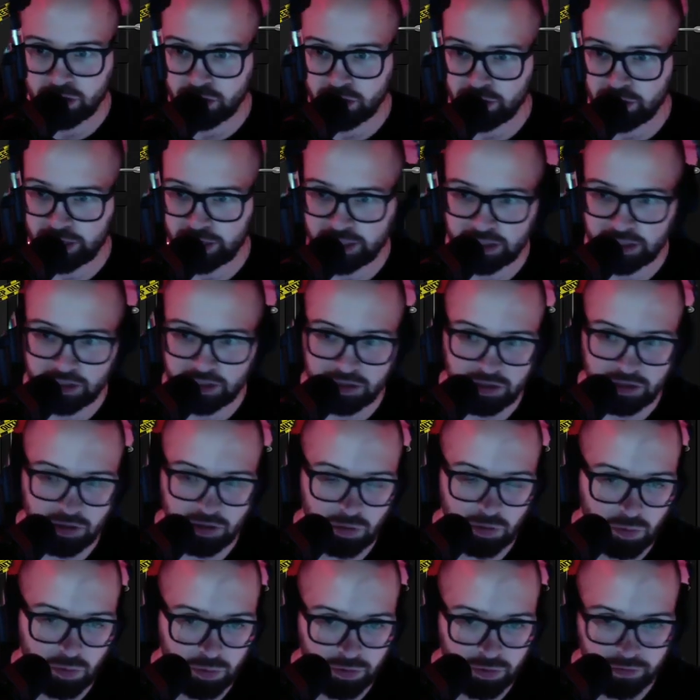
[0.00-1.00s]
or any of the
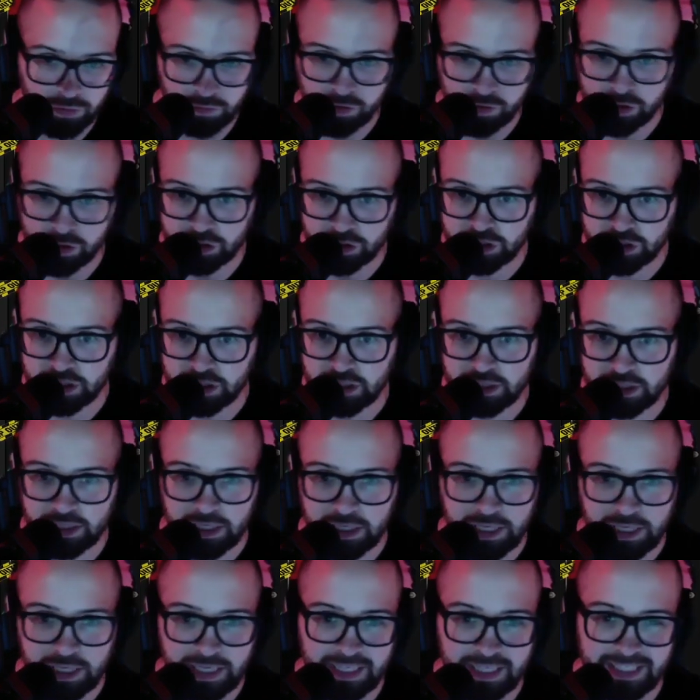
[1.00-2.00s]
older versions
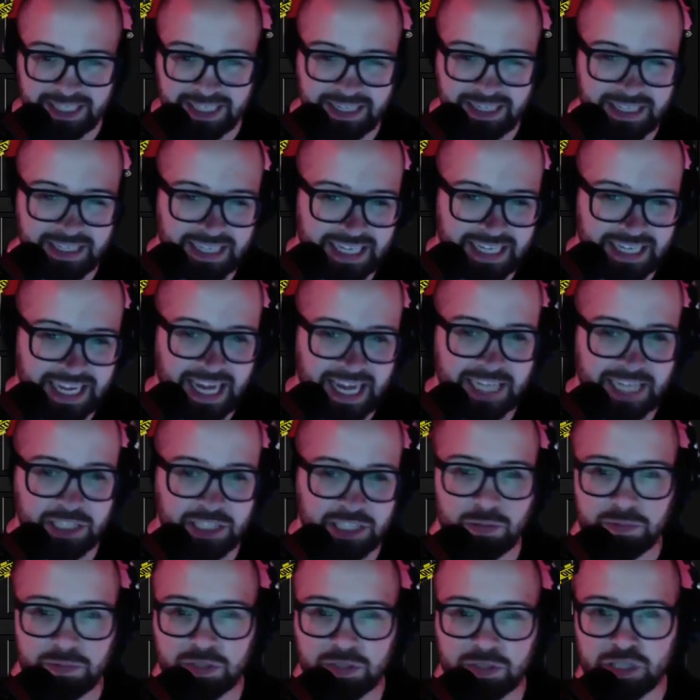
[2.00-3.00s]
is I'm going to catch
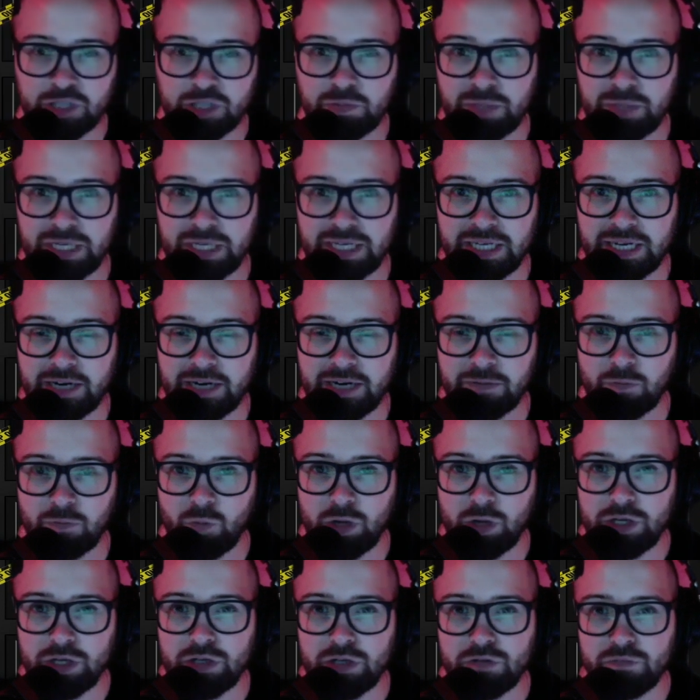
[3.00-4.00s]
you up to speed on
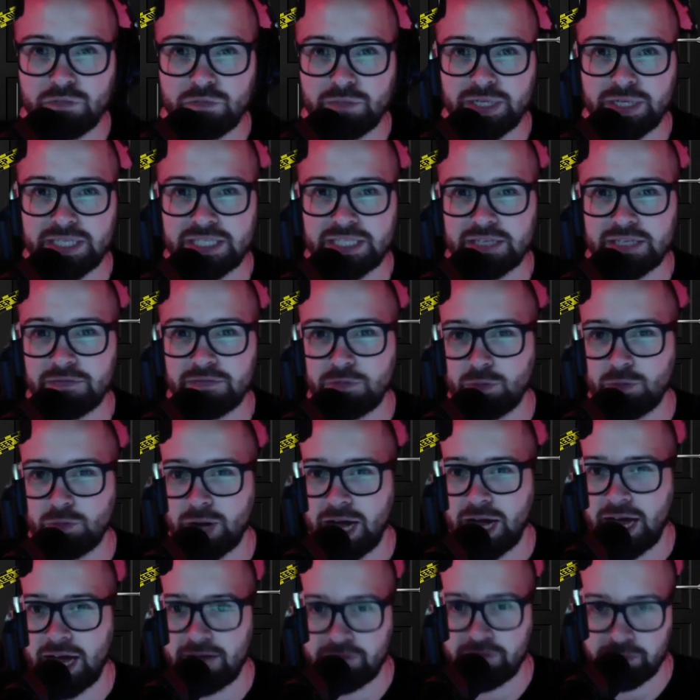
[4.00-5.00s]
what you've missed if you
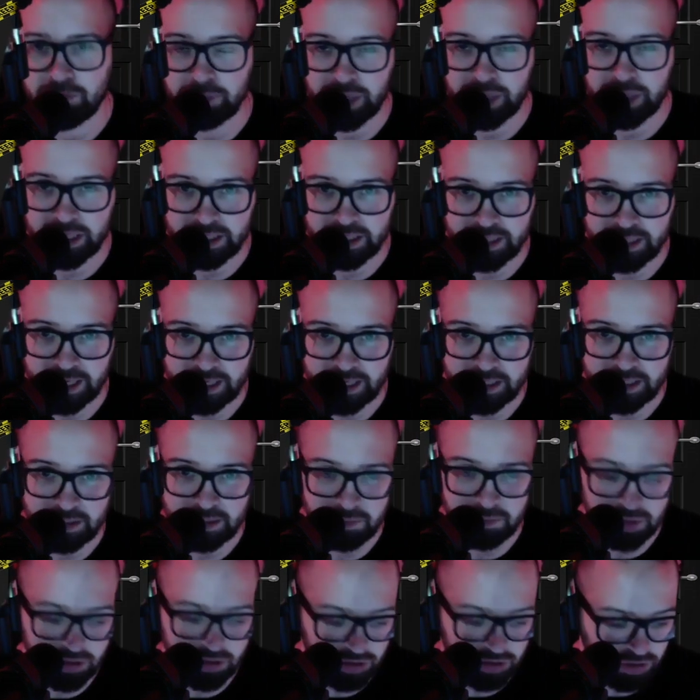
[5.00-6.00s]
haven't been in that
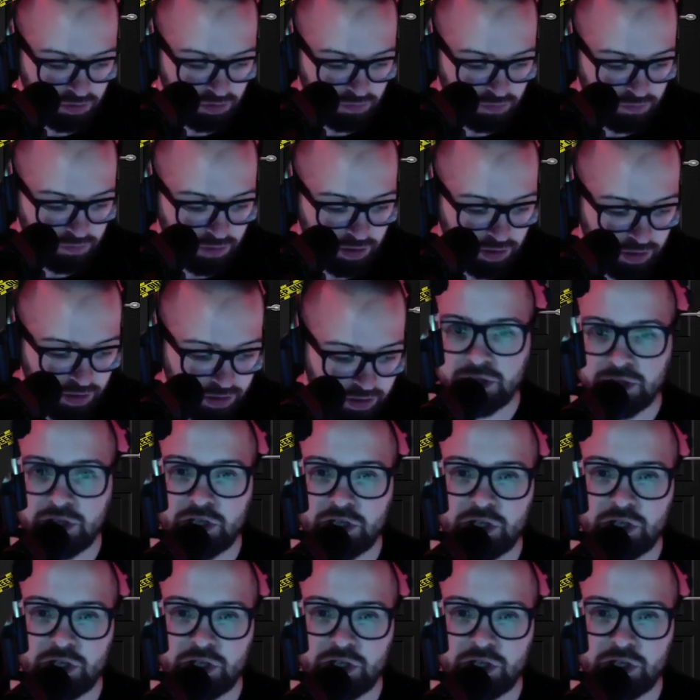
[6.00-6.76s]
email so far.